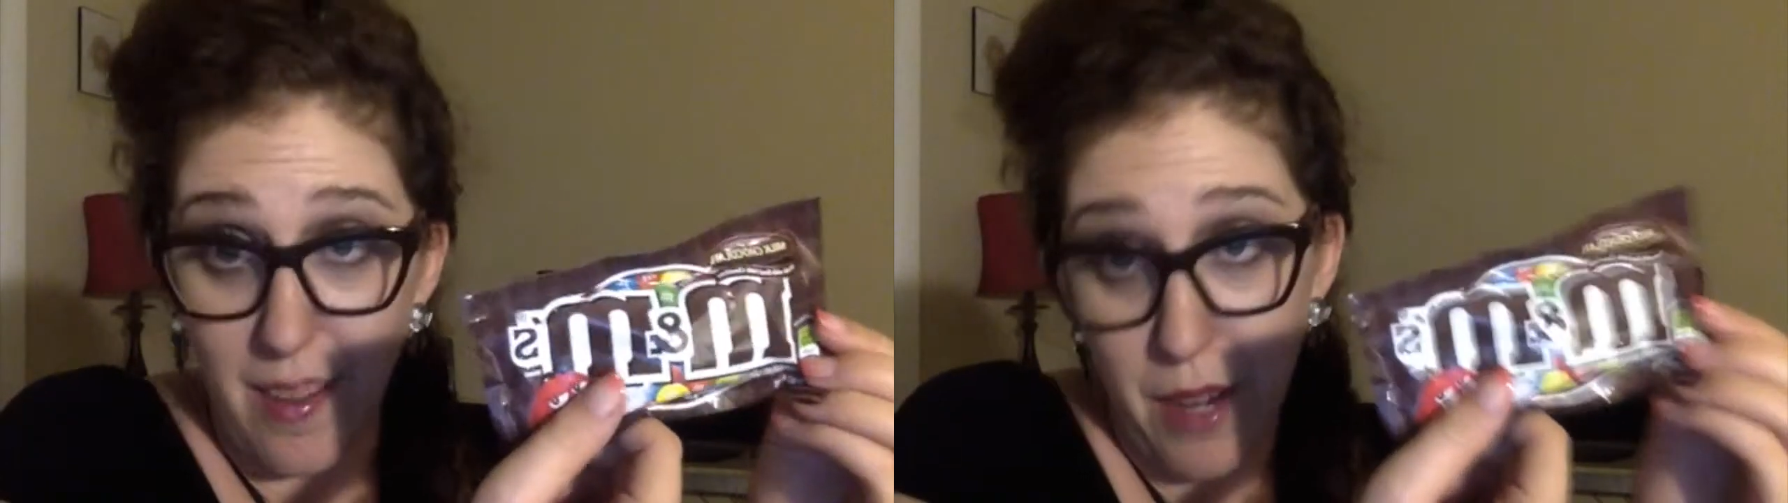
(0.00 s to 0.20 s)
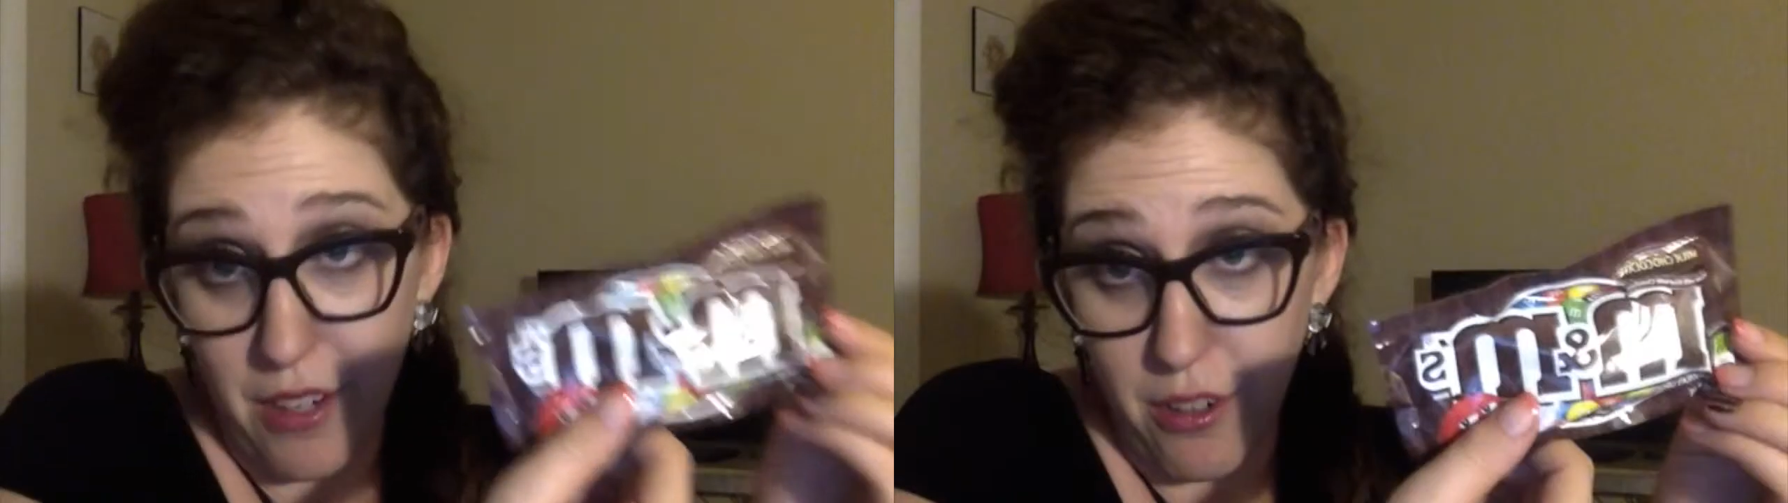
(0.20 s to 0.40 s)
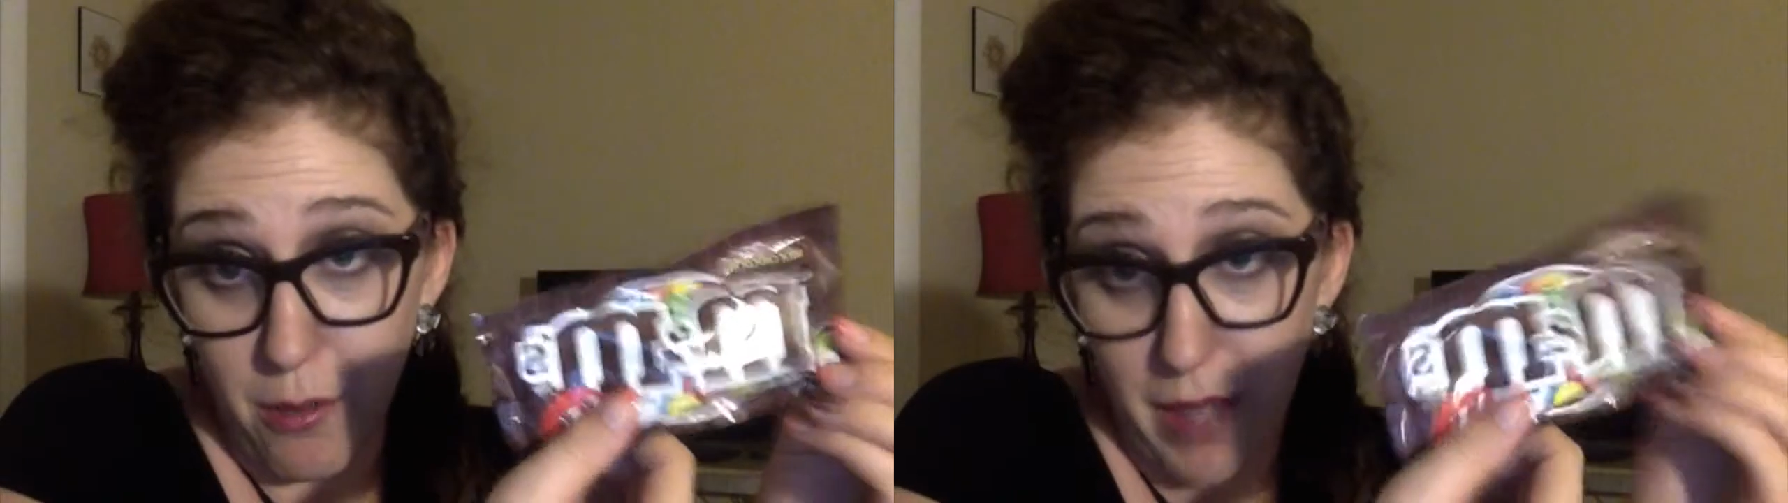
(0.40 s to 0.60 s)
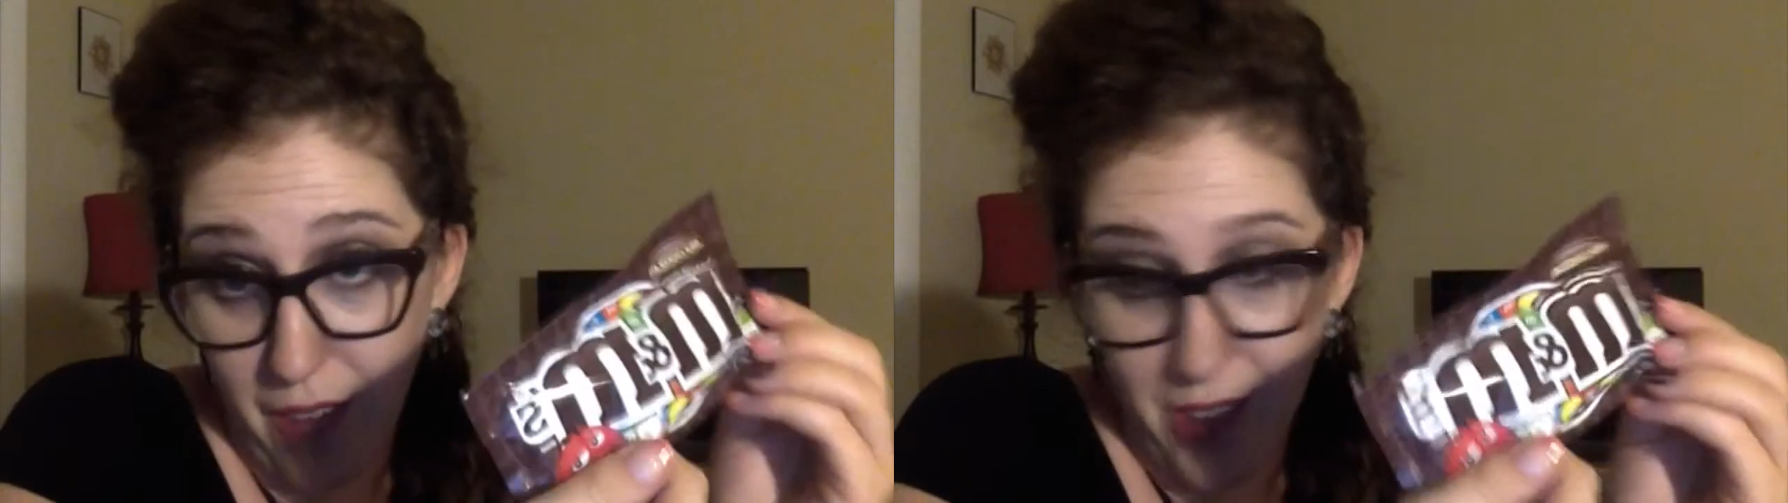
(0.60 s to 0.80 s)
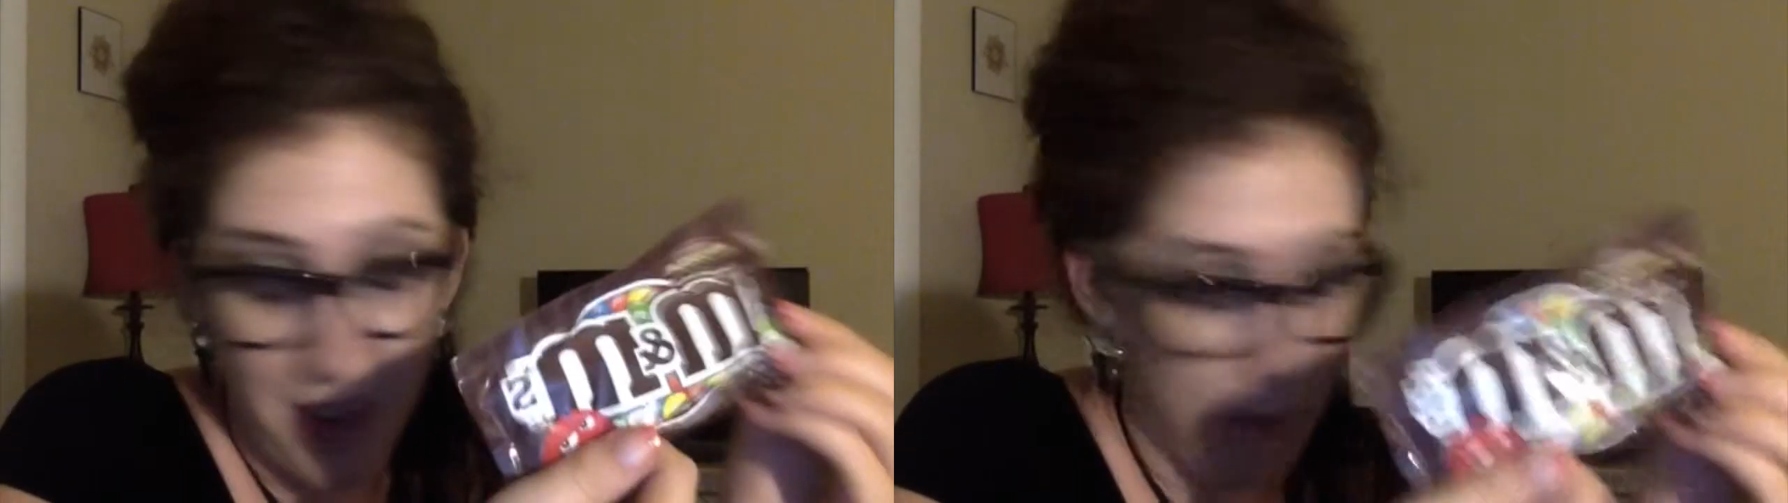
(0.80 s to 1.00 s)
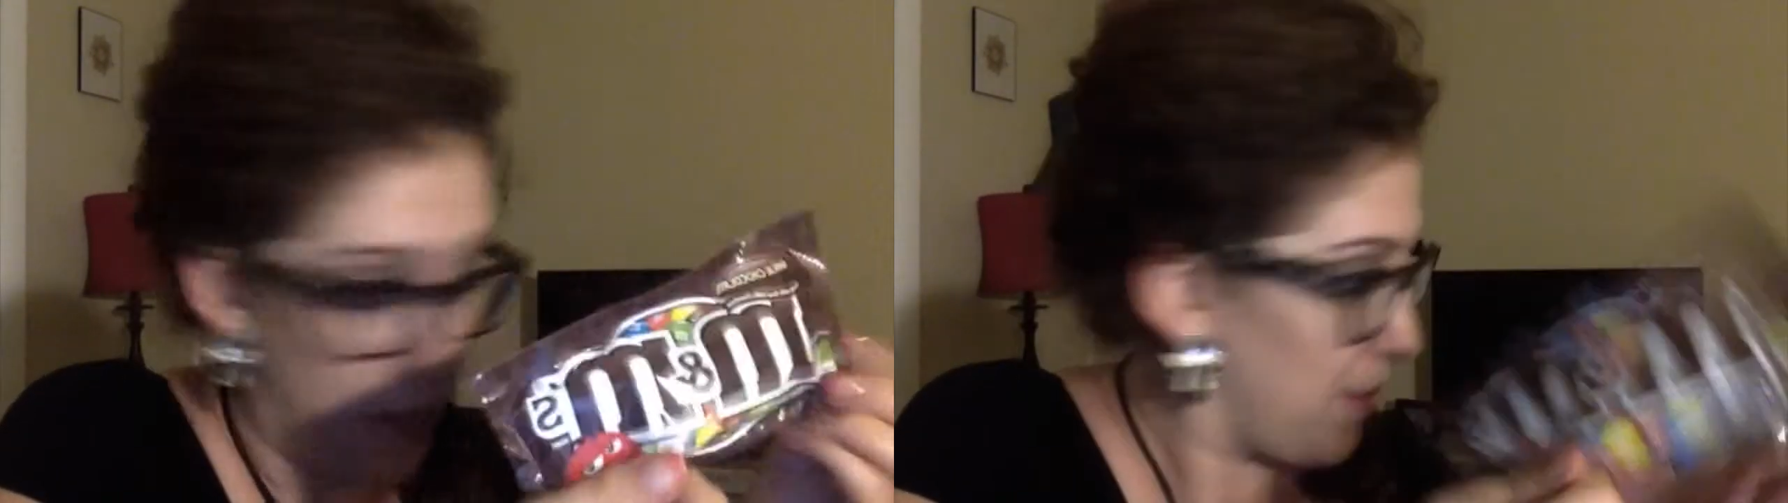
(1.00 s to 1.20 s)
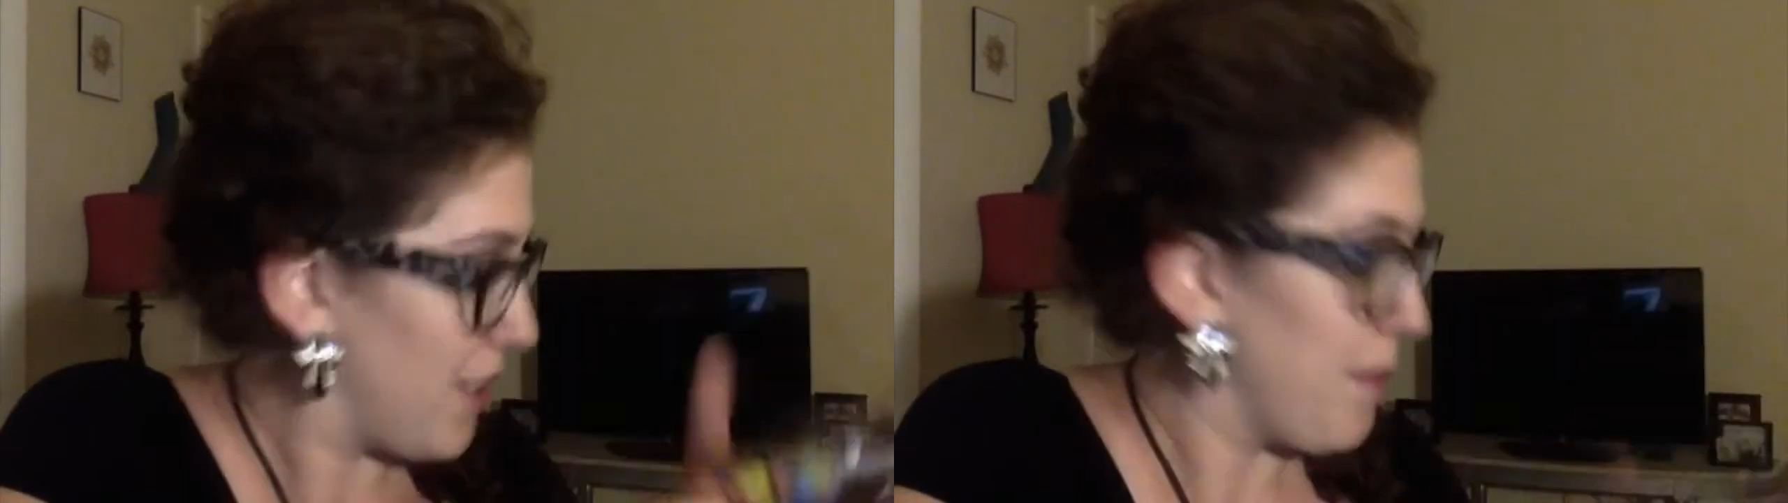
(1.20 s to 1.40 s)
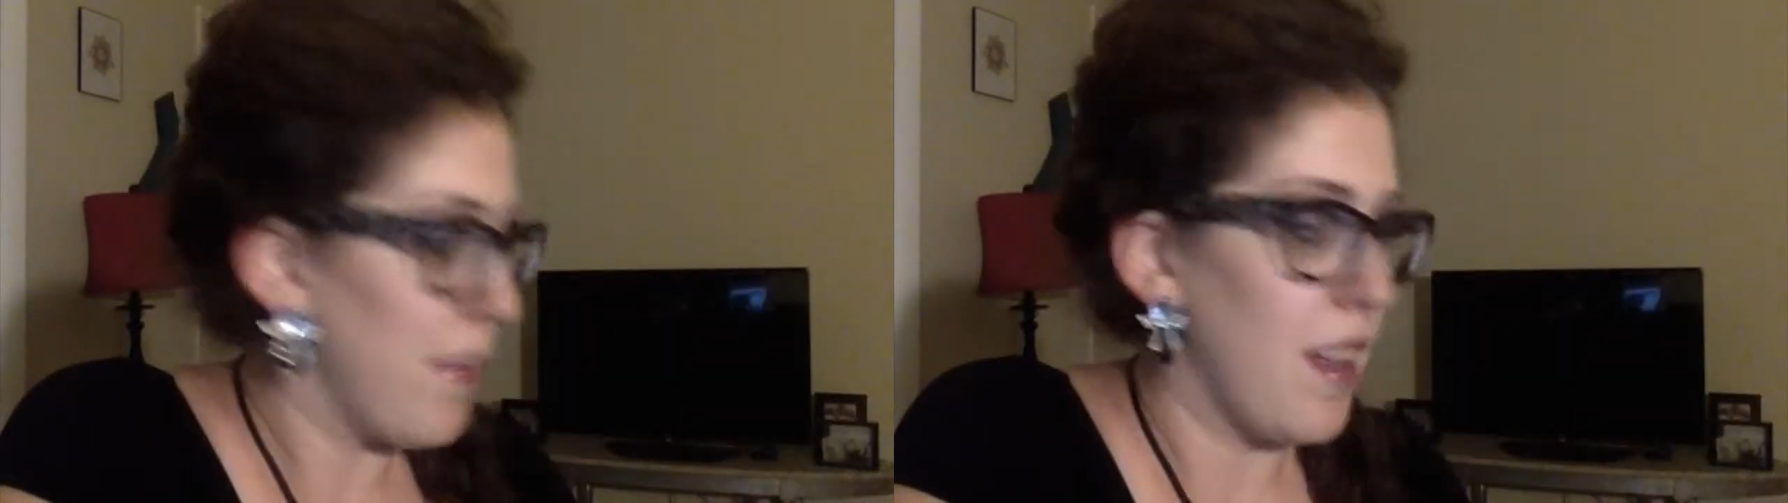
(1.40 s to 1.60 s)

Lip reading: press room they gave us M&Ms.